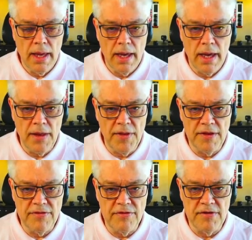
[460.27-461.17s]
and
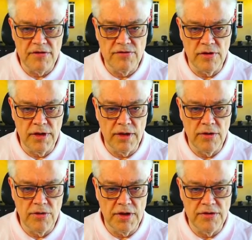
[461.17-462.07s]
that is actually
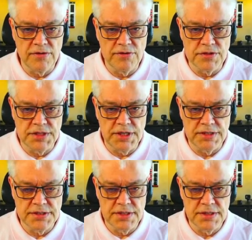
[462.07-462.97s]
connected to
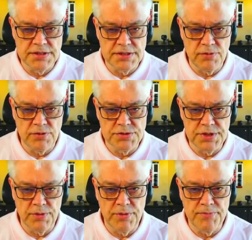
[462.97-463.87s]

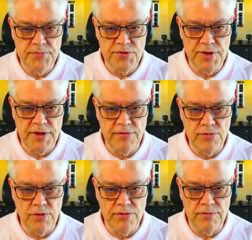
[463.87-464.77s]
TS00. So that is
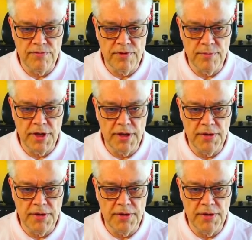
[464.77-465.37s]
correct from the very beginning.